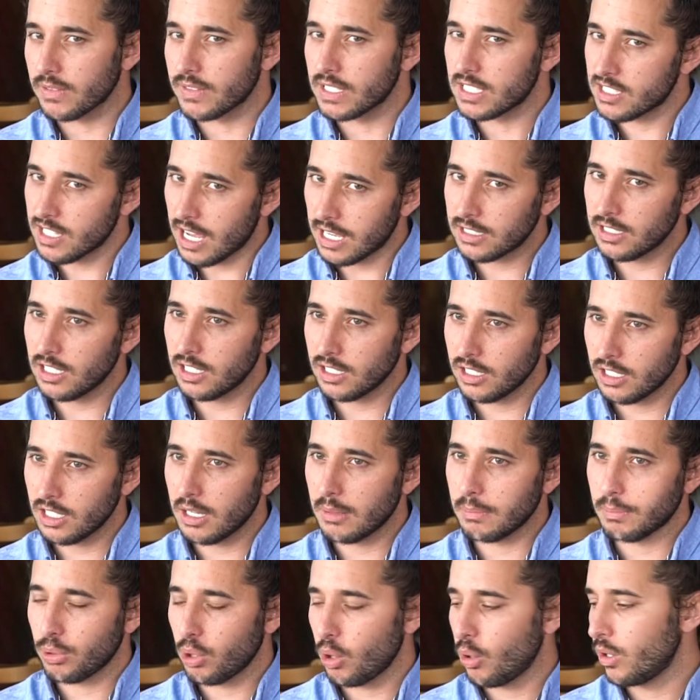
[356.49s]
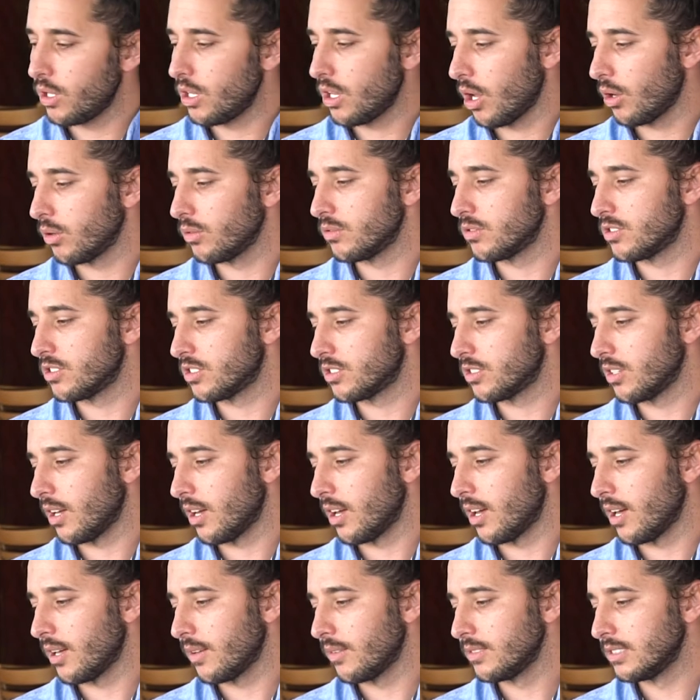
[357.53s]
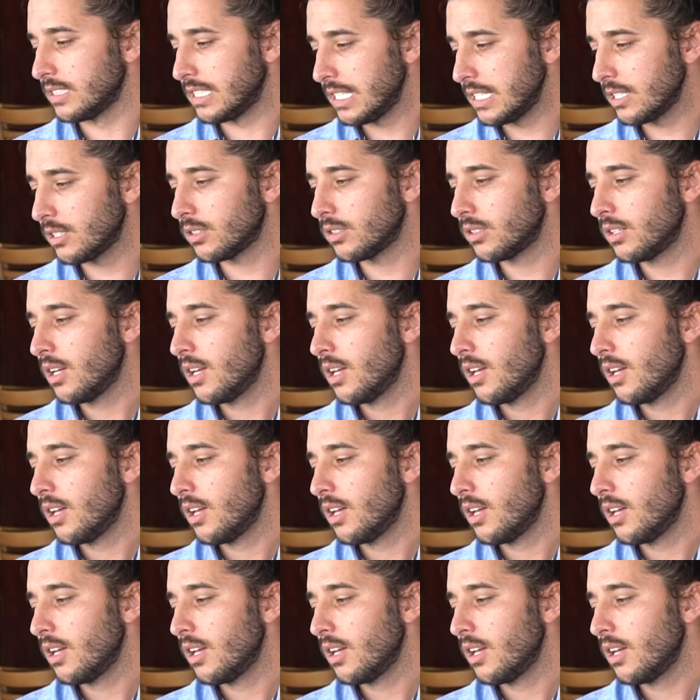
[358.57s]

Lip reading: It's technically an employee-owned deal,